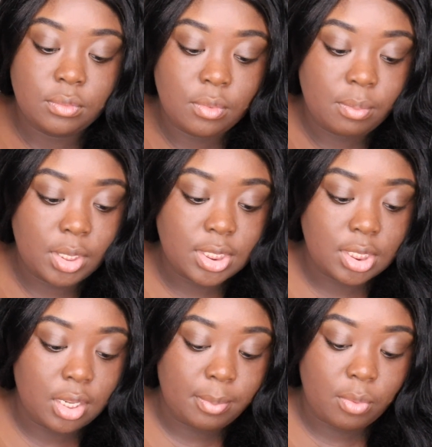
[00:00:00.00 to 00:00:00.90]
me
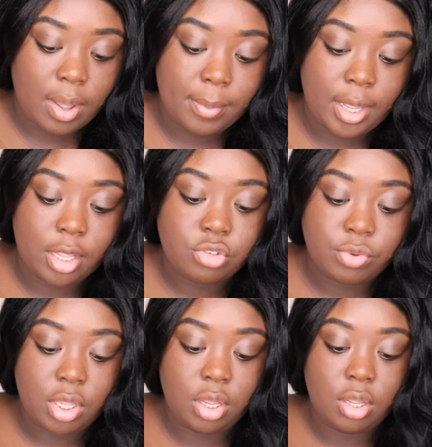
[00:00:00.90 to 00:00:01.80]
see, let me wipe my hands
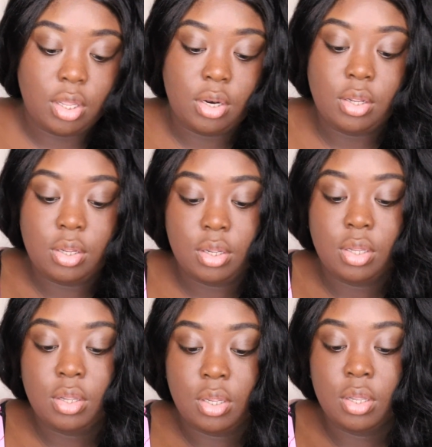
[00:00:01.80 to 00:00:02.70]
really good.
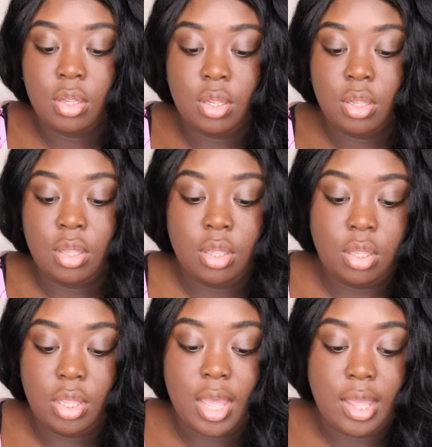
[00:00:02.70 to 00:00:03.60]

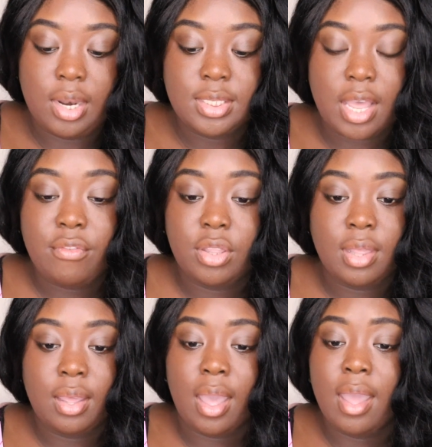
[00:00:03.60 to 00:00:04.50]
Yeah, it is
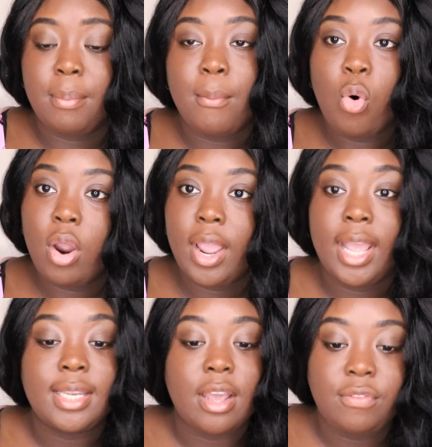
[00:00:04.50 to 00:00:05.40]
everything and more.
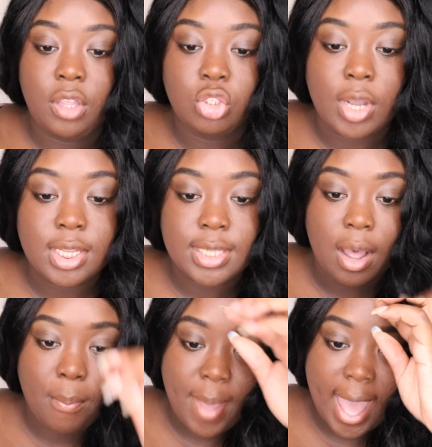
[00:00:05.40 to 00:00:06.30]
It definitely dries
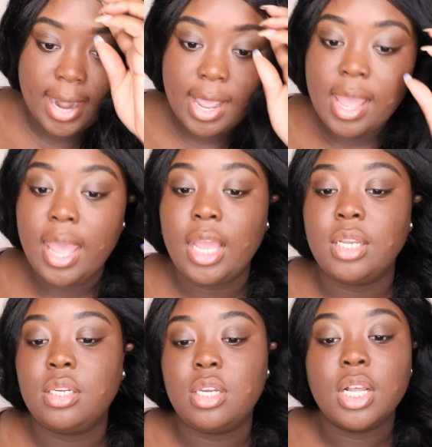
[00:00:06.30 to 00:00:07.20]
down matte.
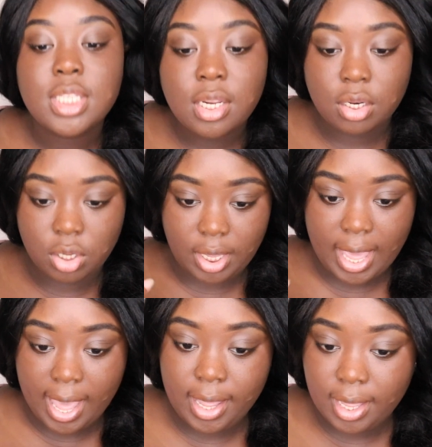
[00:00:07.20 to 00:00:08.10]
It doesn't look
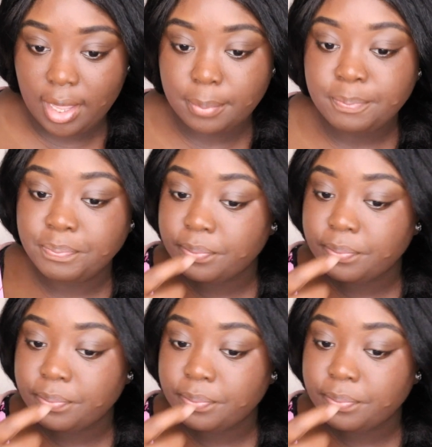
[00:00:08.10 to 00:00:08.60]
cakey,